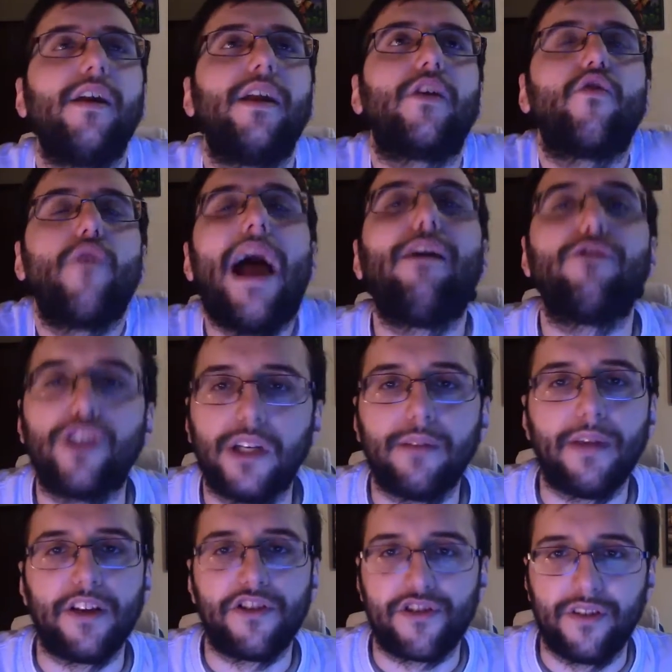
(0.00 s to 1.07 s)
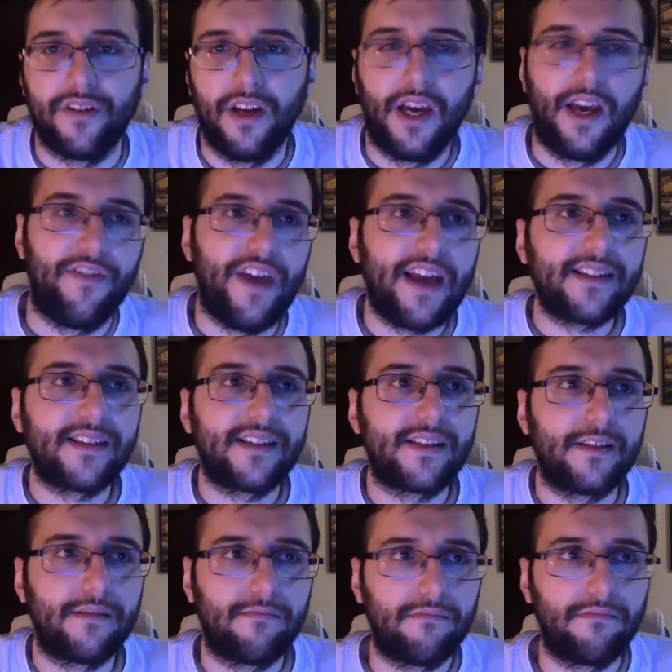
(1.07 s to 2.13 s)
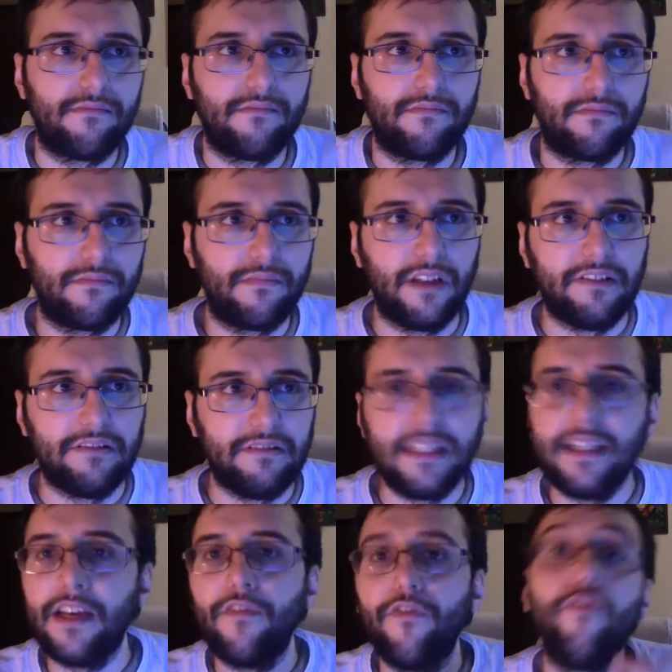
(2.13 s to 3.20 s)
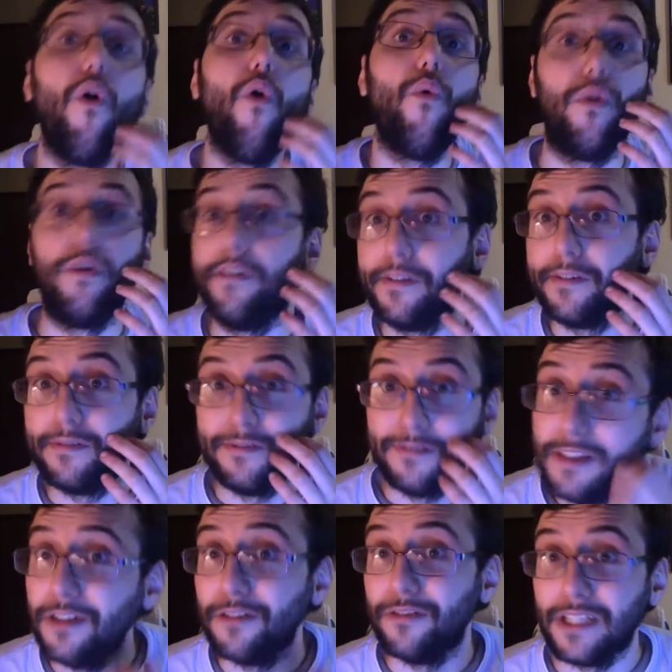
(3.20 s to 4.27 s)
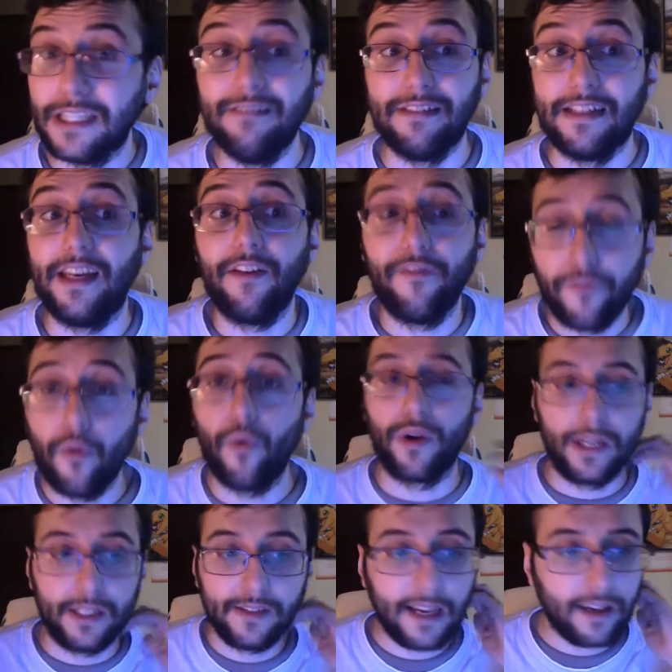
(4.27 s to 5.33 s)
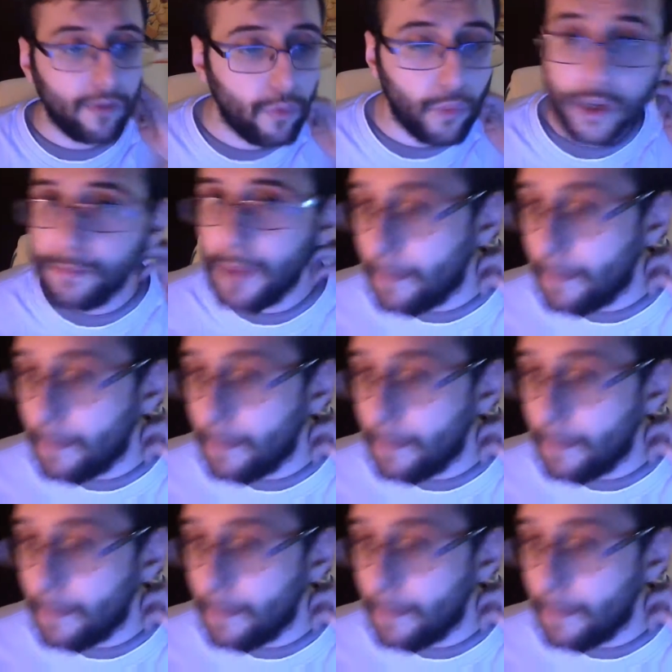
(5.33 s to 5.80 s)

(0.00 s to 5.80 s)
crouch animation. That's leaning forward. Literally leaning forward. He's like, oh, where's my